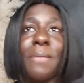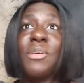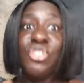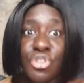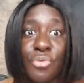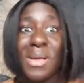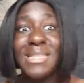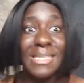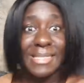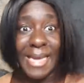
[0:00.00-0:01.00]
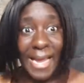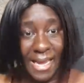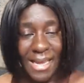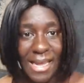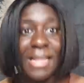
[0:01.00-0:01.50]
I mean during the
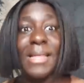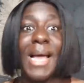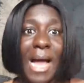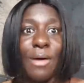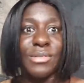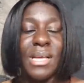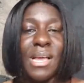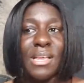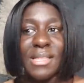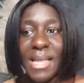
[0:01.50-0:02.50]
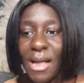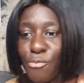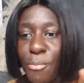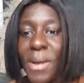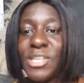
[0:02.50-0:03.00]
day in the house. Their
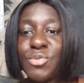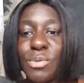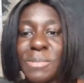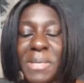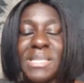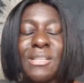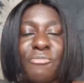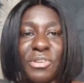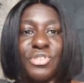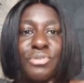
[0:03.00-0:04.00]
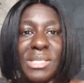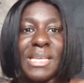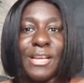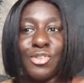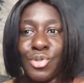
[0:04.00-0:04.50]
romance was basically
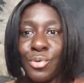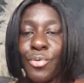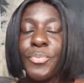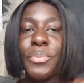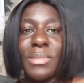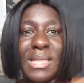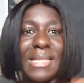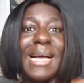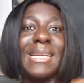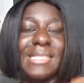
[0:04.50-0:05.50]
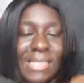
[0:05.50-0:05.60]
restricted to the night